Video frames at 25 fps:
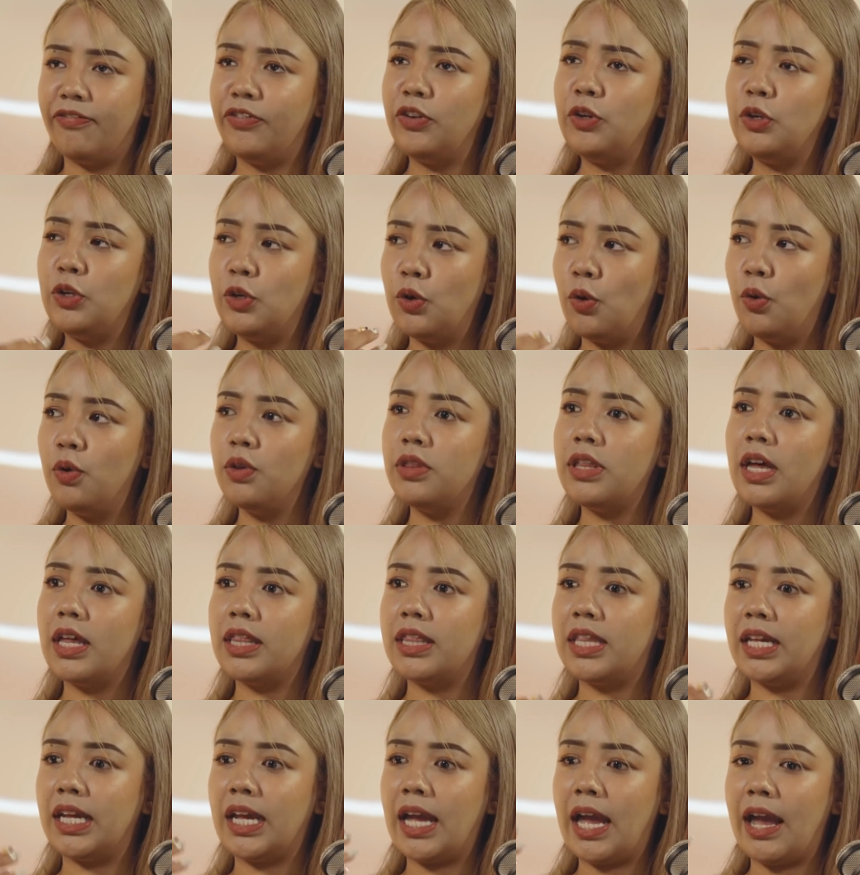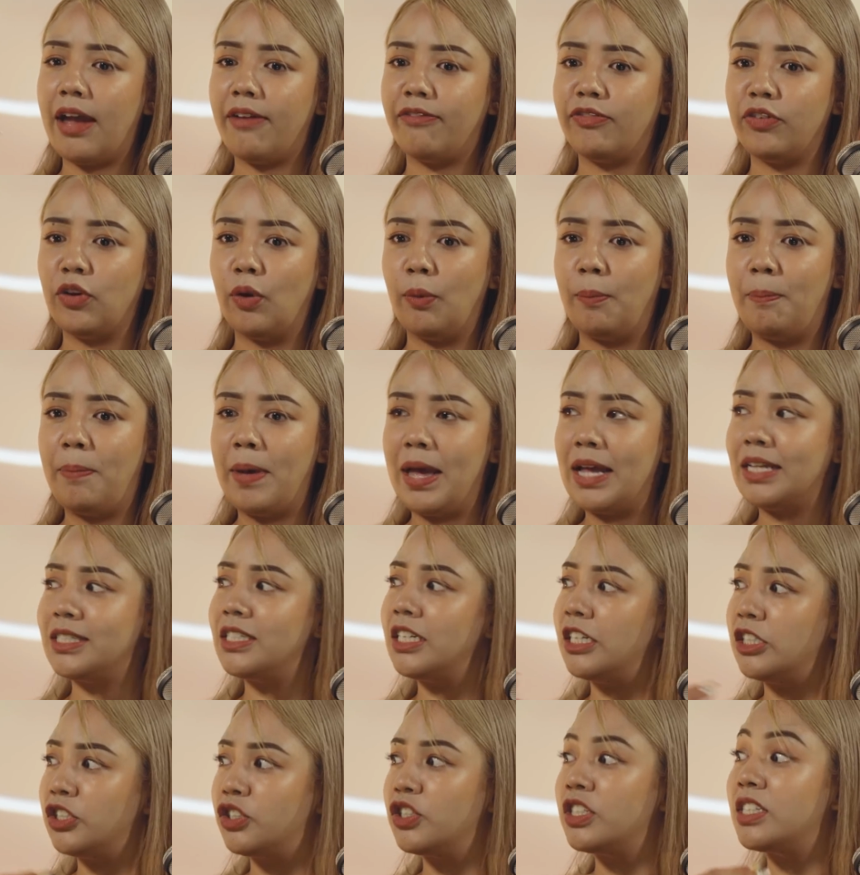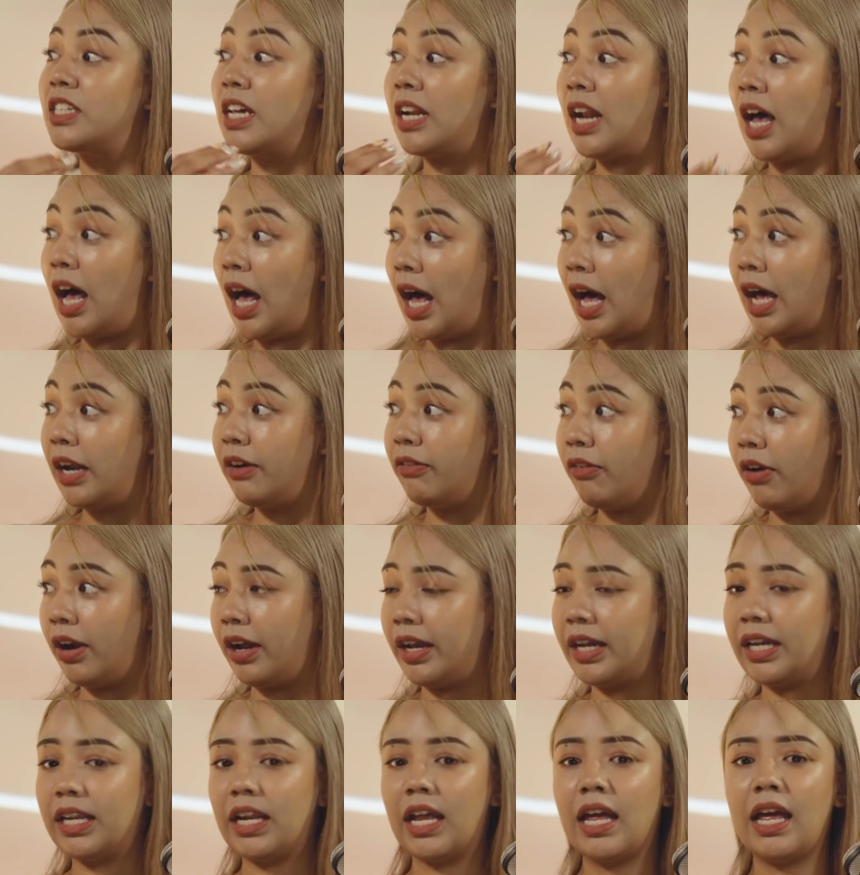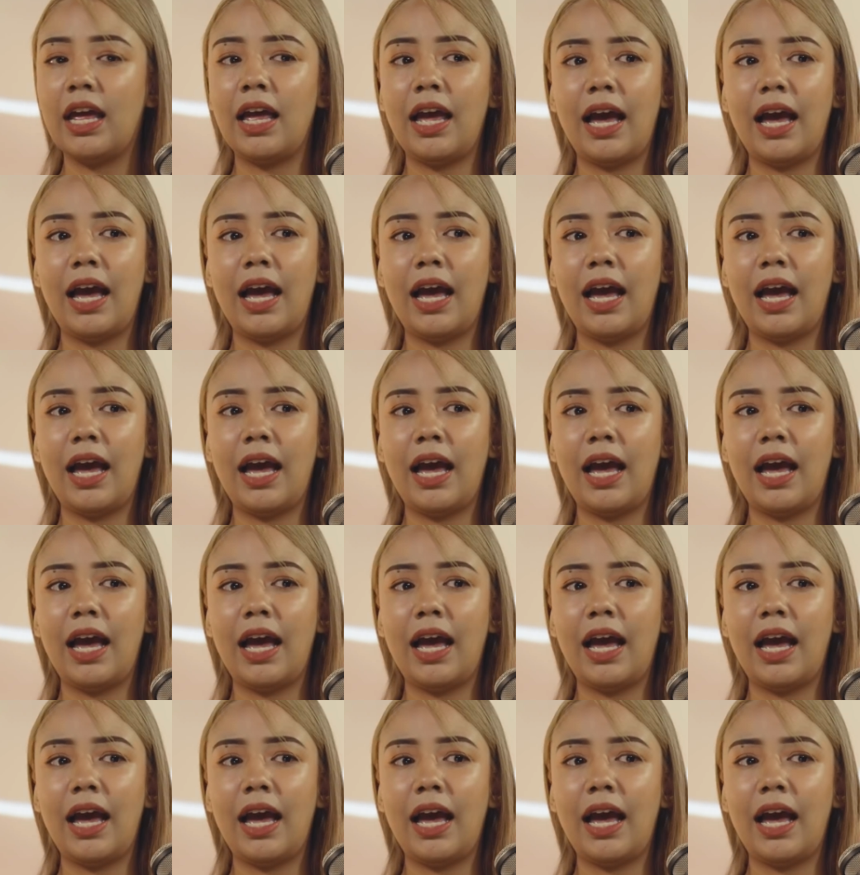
you know that they have your best interest at heart, right?